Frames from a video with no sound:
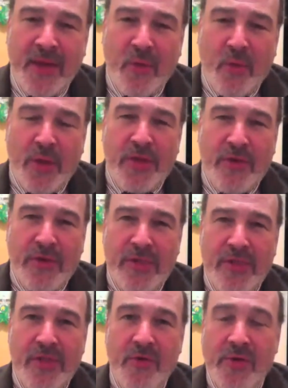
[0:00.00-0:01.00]
what you can
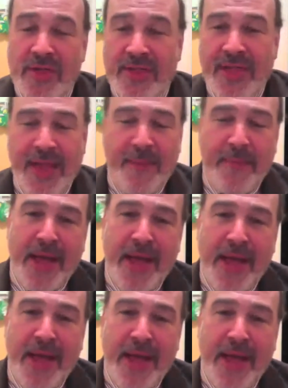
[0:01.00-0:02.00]
do is step
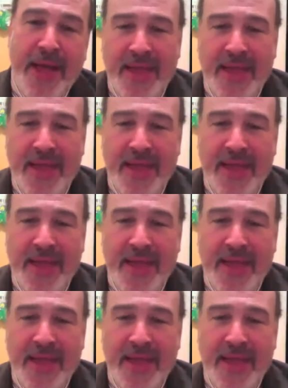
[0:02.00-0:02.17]
on